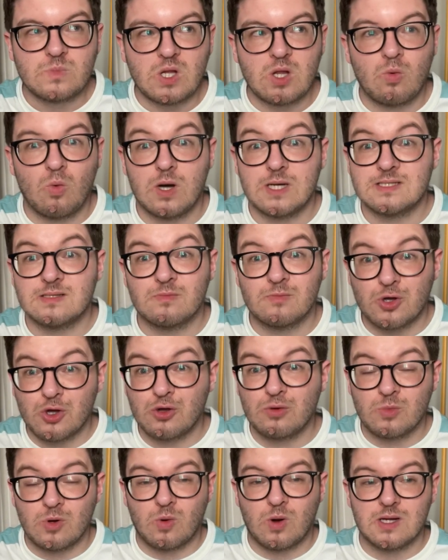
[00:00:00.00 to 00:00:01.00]
were some
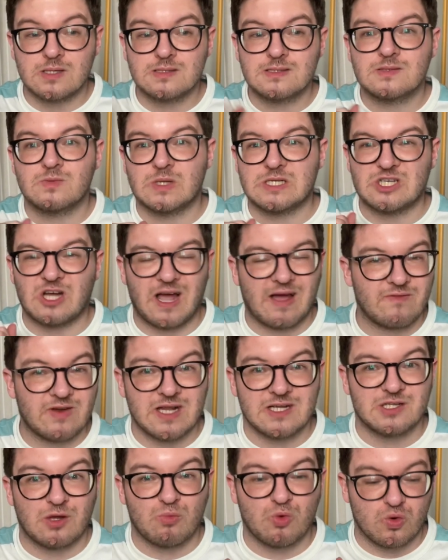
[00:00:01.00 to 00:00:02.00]
Puma ones, which I haven't
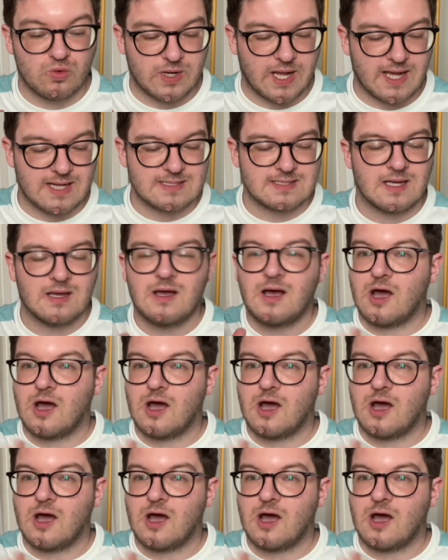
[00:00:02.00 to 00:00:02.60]
actually worn yet.